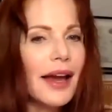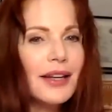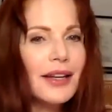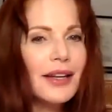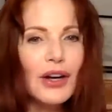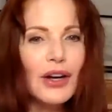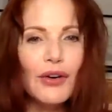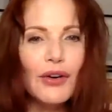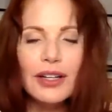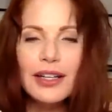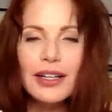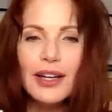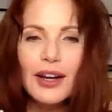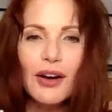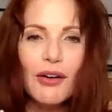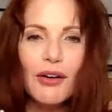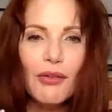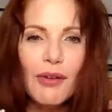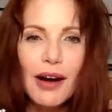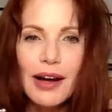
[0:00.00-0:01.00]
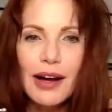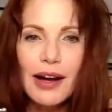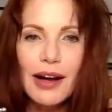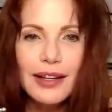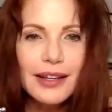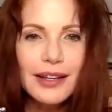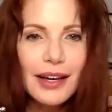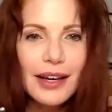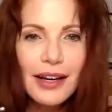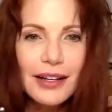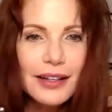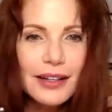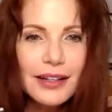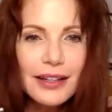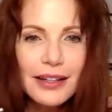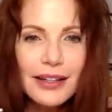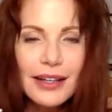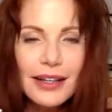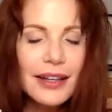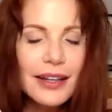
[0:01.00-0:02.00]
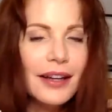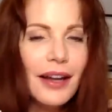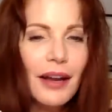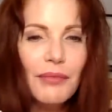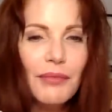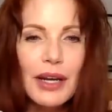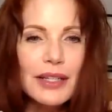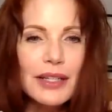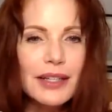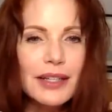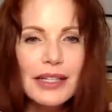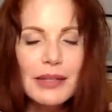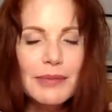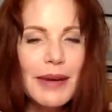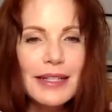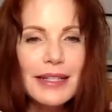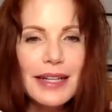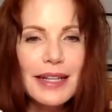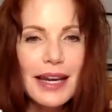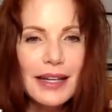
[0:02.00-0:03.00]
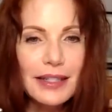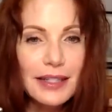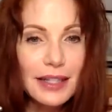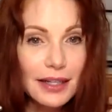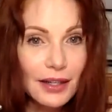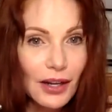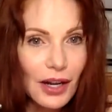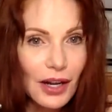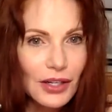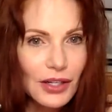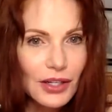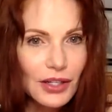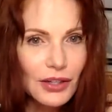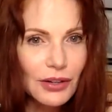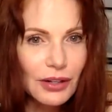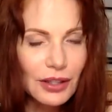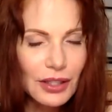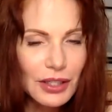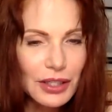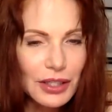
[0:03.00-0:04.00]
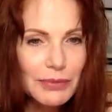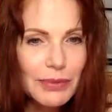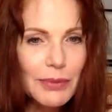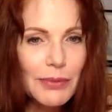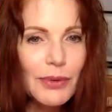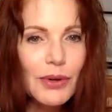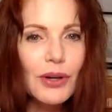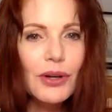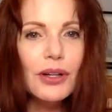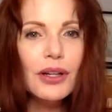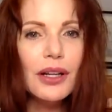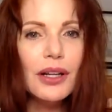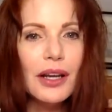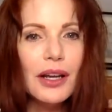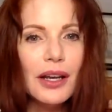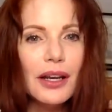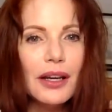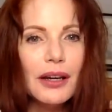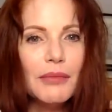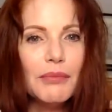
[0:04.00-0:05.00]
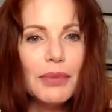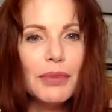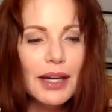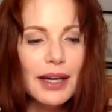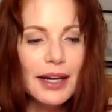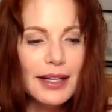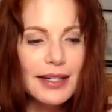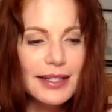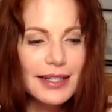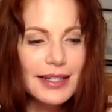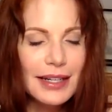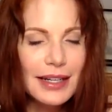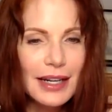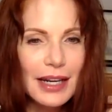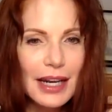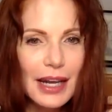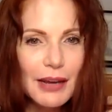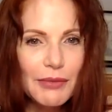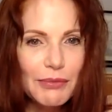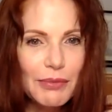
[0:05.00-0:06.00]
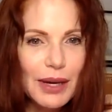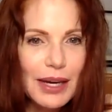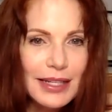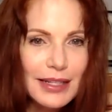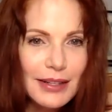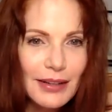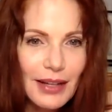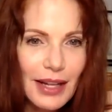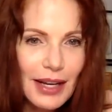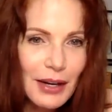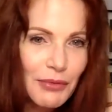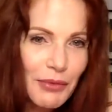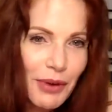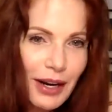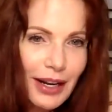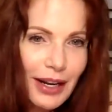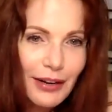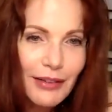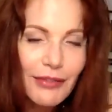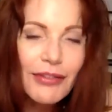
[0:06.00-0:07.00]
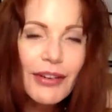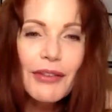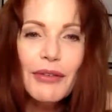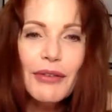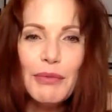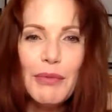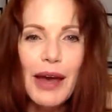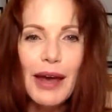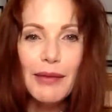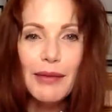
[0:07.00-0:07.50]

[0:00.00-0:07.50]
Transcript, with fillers: totally know why Elon Musk and SpaceX didn't launch during the Super Bowl. Well, not even because they didn't want to interfere with Mad